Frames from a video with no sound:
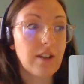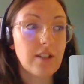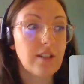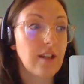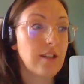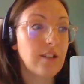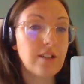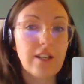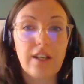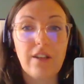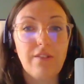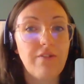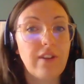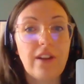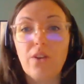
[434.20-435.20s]
going to London
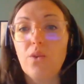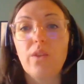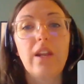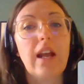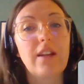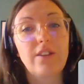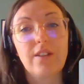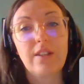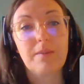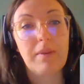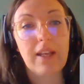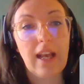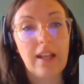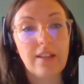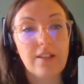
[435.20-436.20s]
for all the lectures to
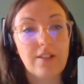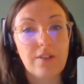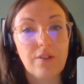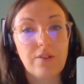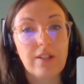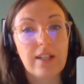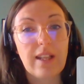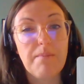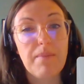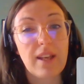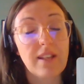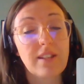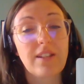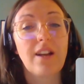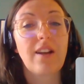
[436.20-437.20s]
be cancelled, and then
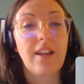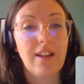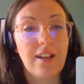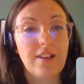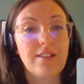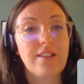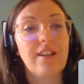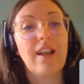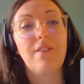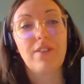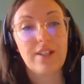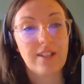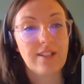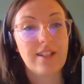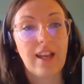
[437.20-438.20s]
being stuck in London
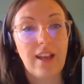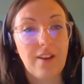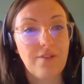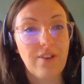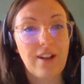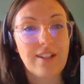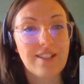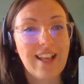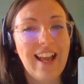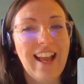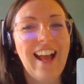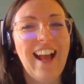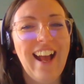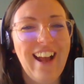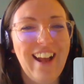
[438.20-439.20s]
having to stay at a friend's
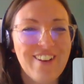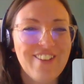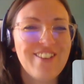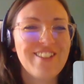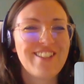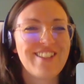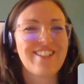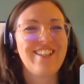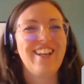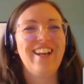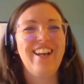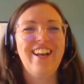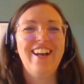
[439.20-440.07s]
house.